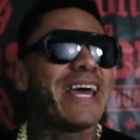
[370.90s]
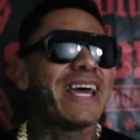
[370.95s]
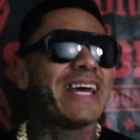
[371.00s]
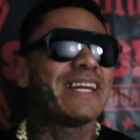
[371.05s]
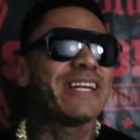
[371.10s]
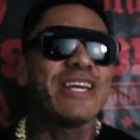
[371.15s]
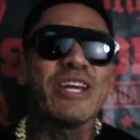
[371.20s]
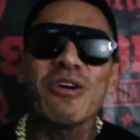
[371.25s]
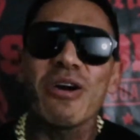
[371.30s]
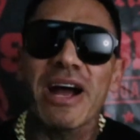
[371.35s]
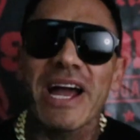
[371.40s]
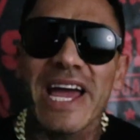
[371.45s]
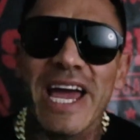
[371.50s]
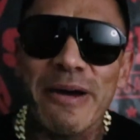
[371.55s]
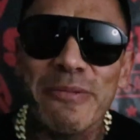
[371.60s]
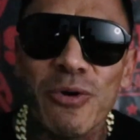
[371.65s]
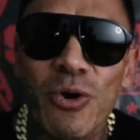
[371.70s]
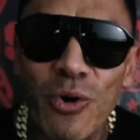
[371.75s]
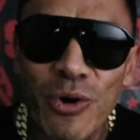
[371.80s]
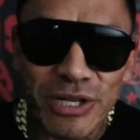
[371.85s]
And here I
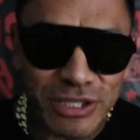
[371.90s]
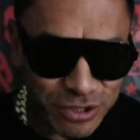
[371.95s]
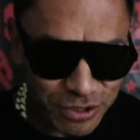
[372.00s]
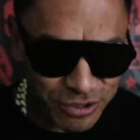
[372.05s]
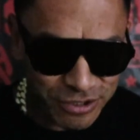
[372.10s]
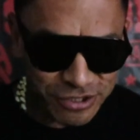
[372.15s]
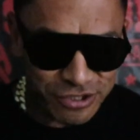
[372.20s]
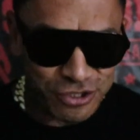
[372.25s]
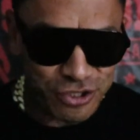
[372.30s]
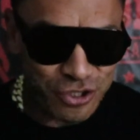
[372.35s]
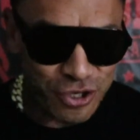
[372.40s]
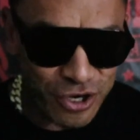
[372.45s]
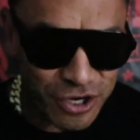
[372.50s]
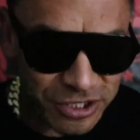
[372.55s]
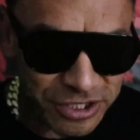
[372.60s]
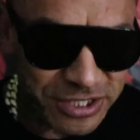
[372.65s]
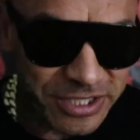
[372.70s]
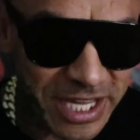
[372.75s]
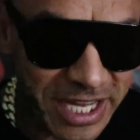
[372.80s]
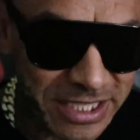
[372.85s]
am going to this
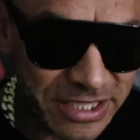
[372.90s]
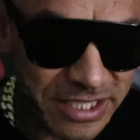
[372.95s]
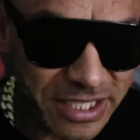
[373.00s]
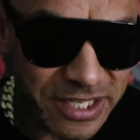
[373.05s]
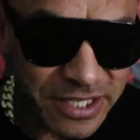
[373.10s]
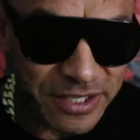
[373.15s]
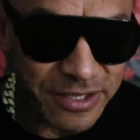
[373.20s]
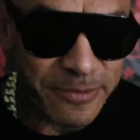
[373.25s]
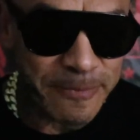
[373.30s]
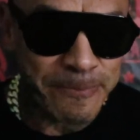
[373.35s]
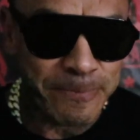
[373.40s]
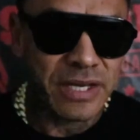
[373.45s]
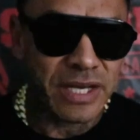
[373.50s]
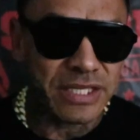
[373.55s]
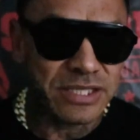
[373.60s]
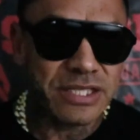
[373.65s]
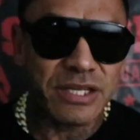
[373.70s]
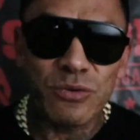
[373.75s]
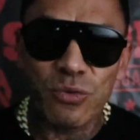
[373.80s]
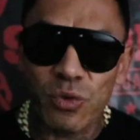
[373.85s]
church that's in,
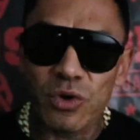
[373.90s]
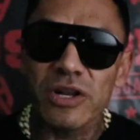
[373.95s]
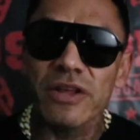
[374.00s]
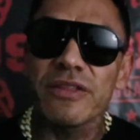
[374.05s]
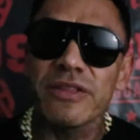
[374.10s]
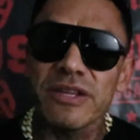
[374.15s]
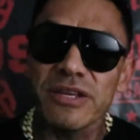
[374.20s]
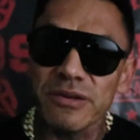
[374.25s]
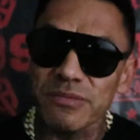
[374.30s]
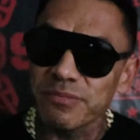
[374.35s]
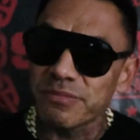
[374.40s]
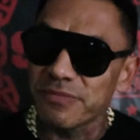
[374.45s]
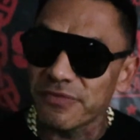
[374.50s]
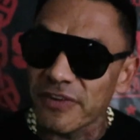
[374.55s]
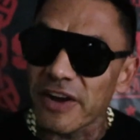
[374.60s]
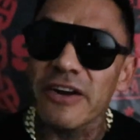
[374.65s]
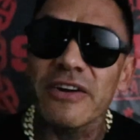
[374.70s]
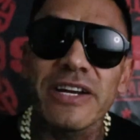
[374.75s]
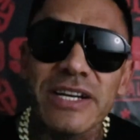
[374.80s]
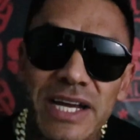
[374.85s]
it's in one of the
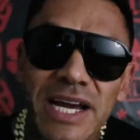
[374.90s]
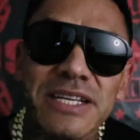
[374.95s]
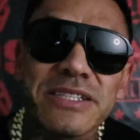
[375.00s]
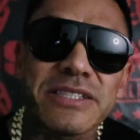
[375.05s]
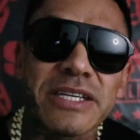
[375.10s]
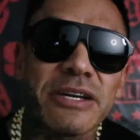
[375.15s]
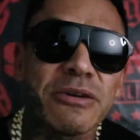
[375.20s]
very nice